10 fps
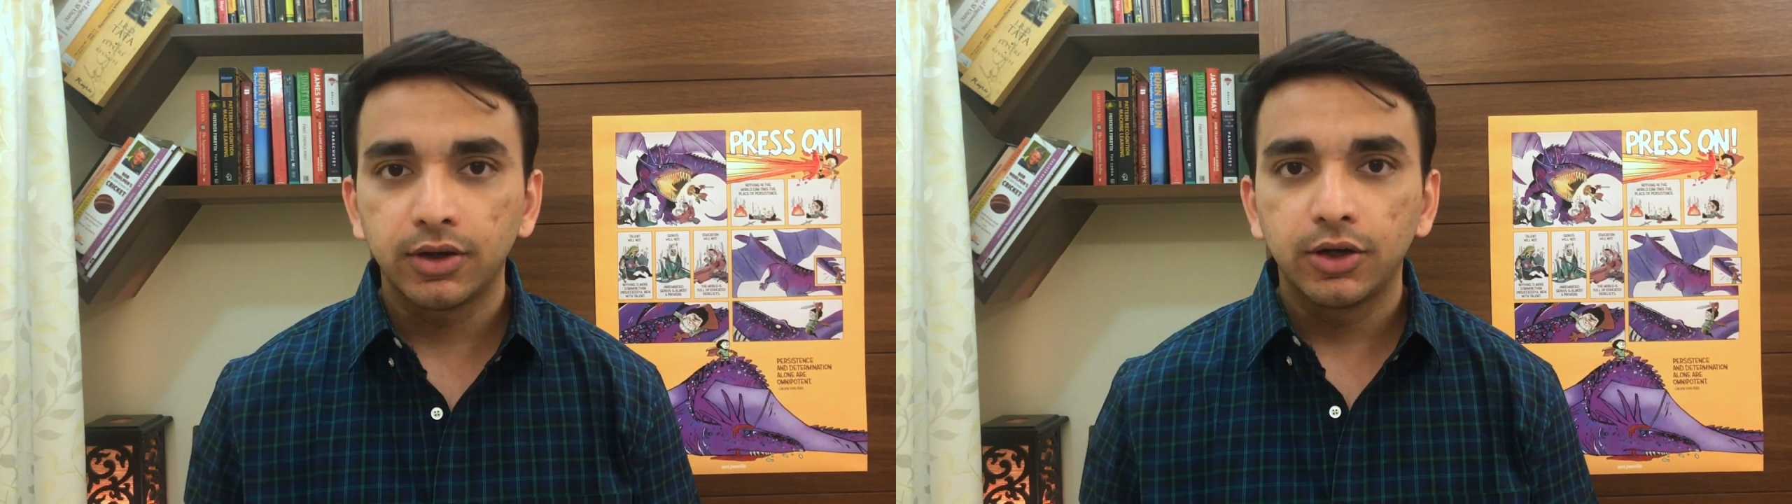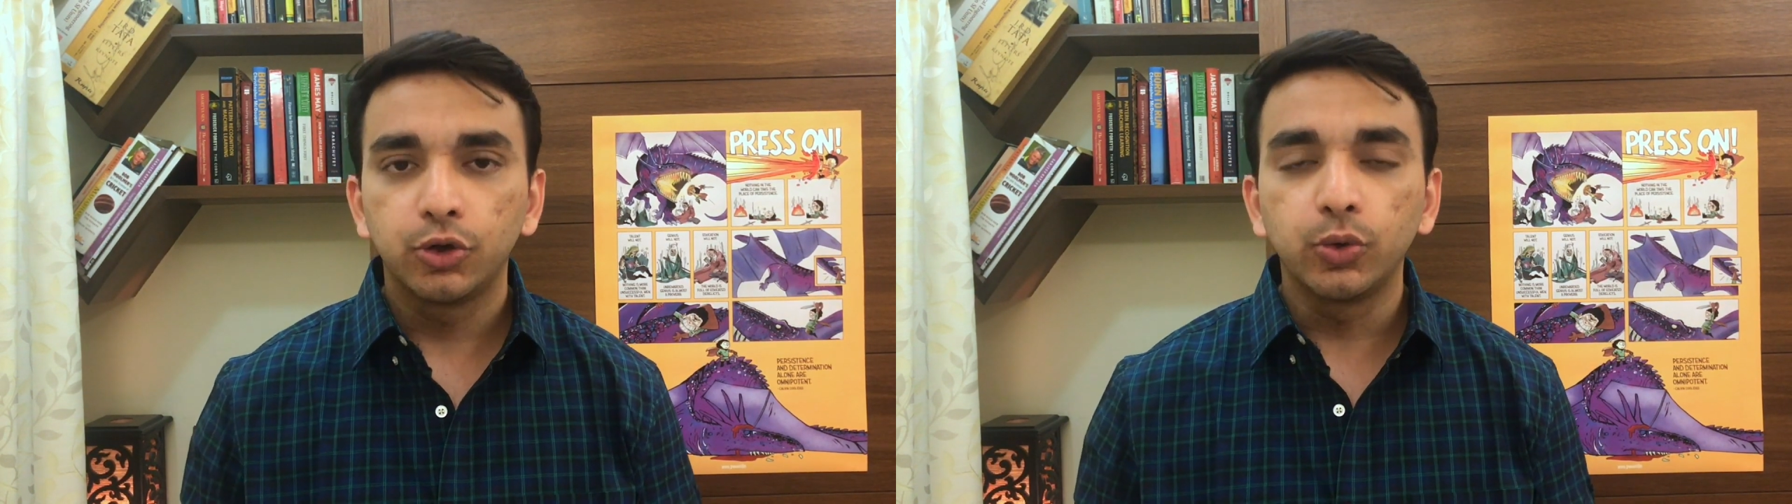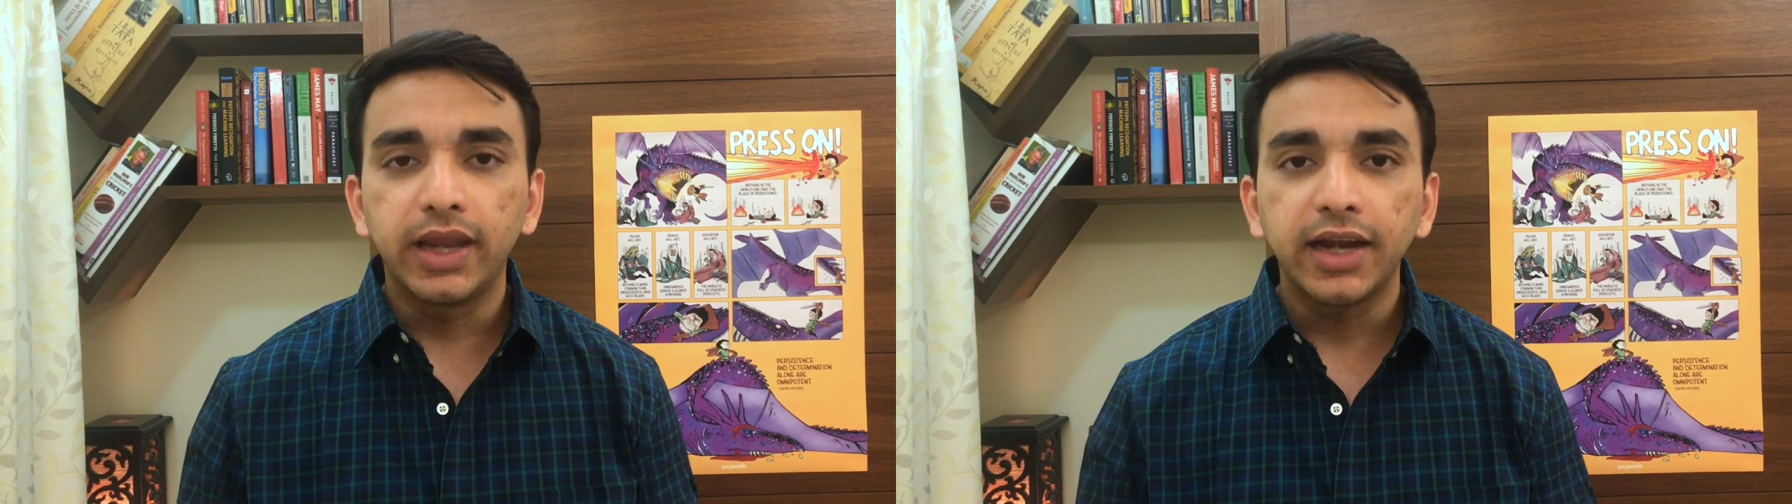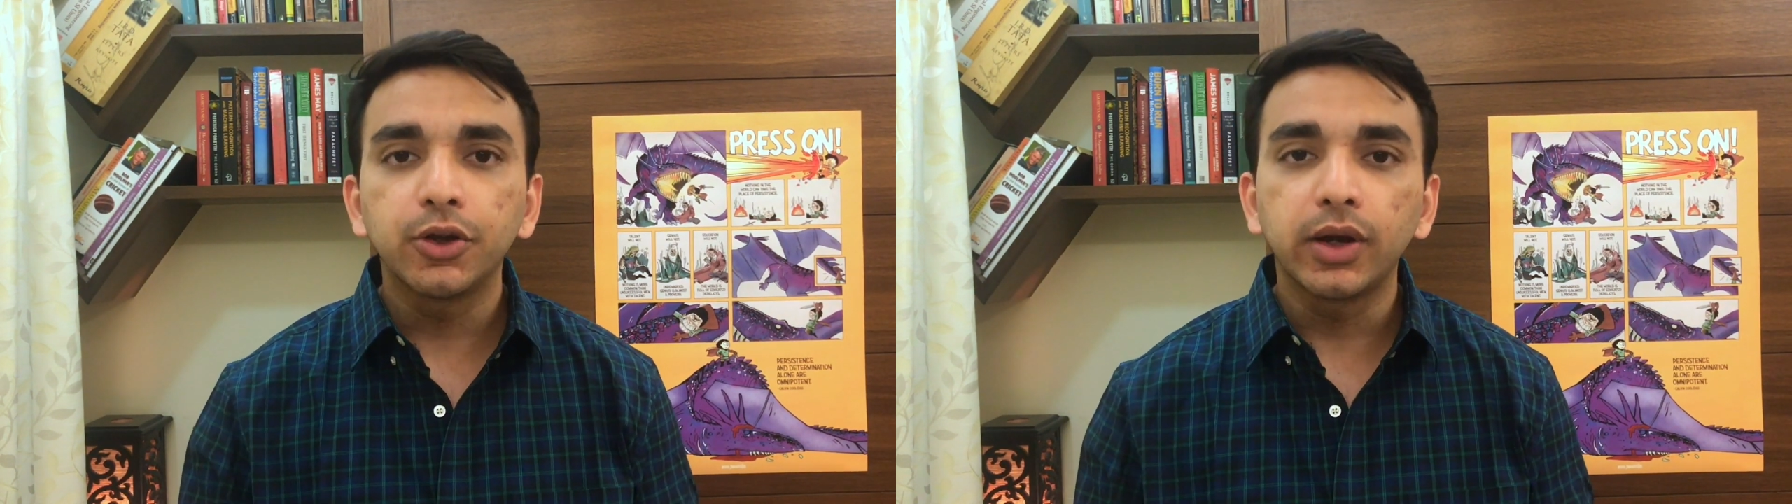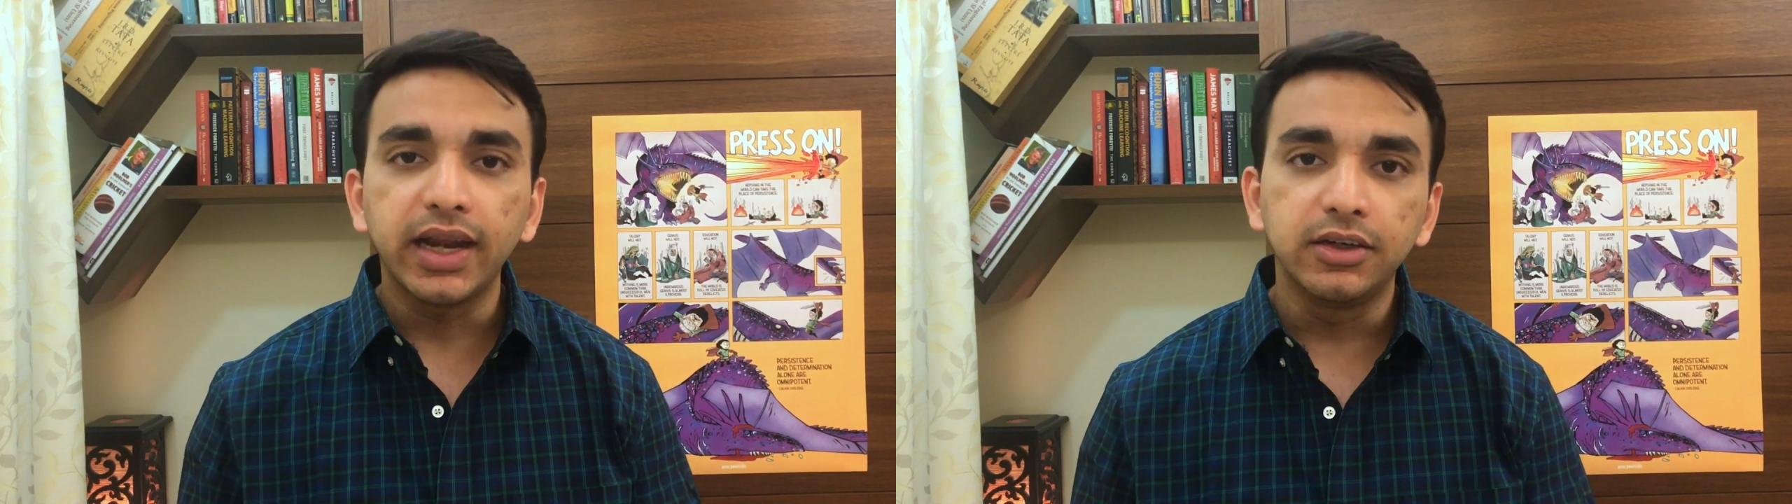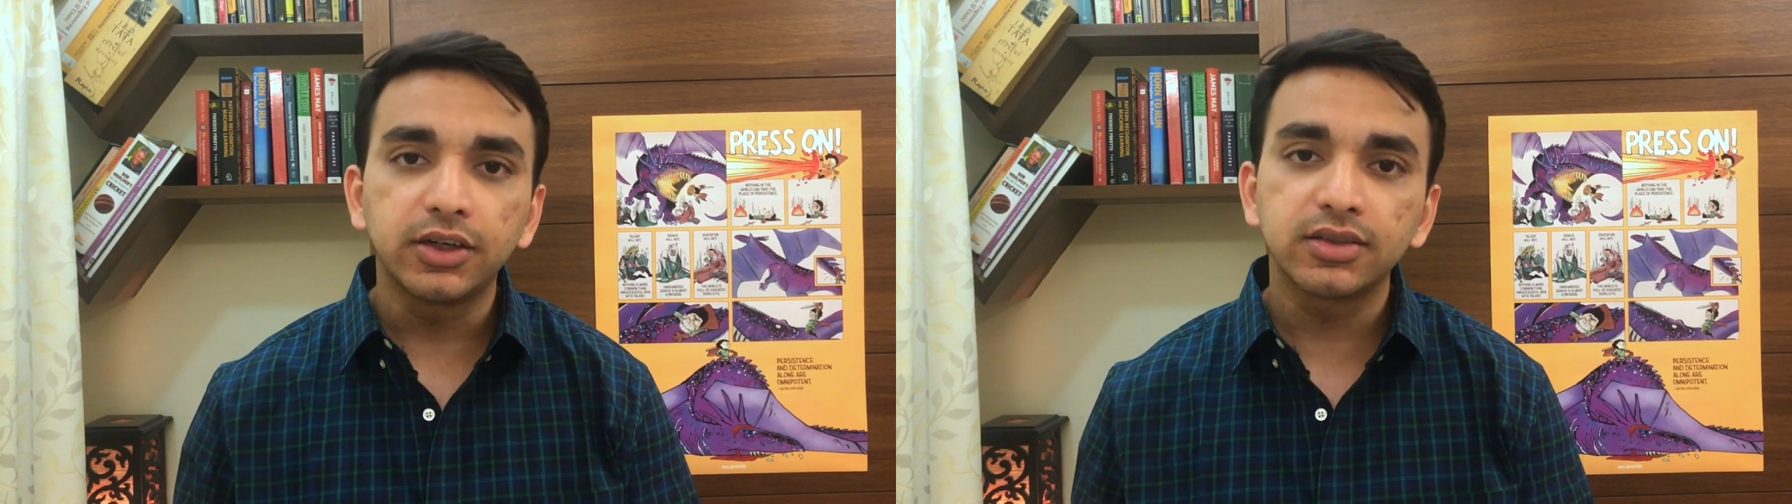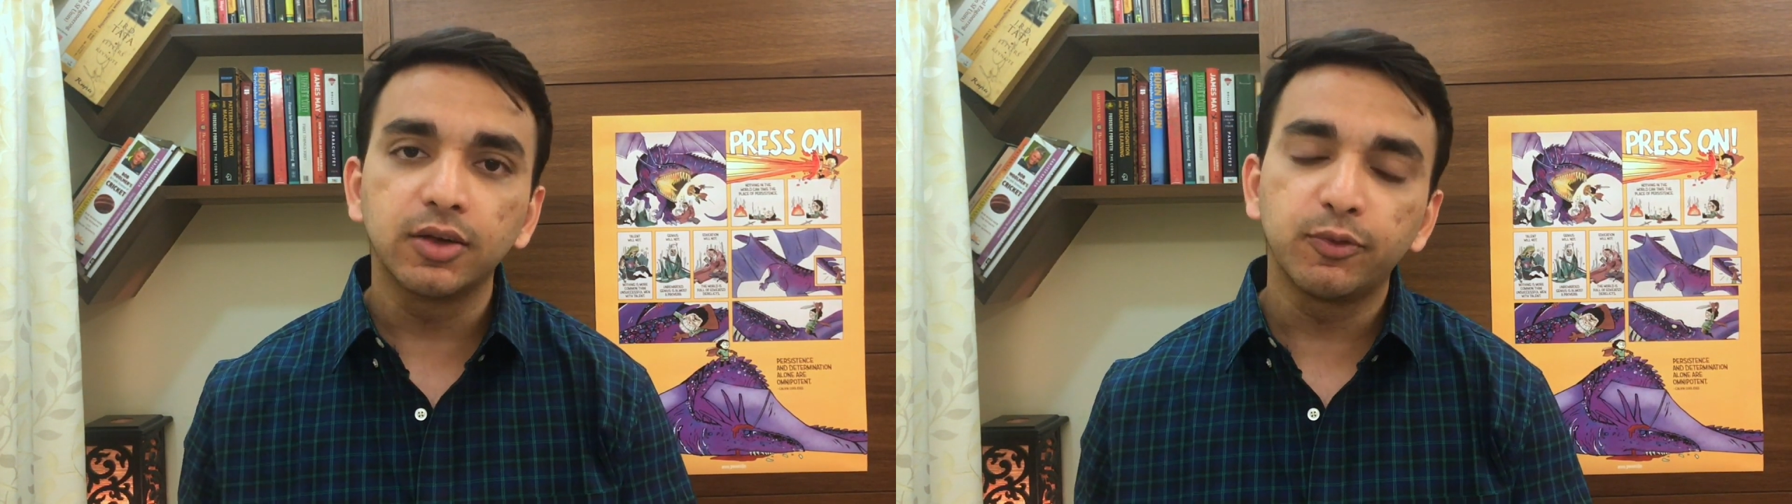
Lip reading: to get your interest in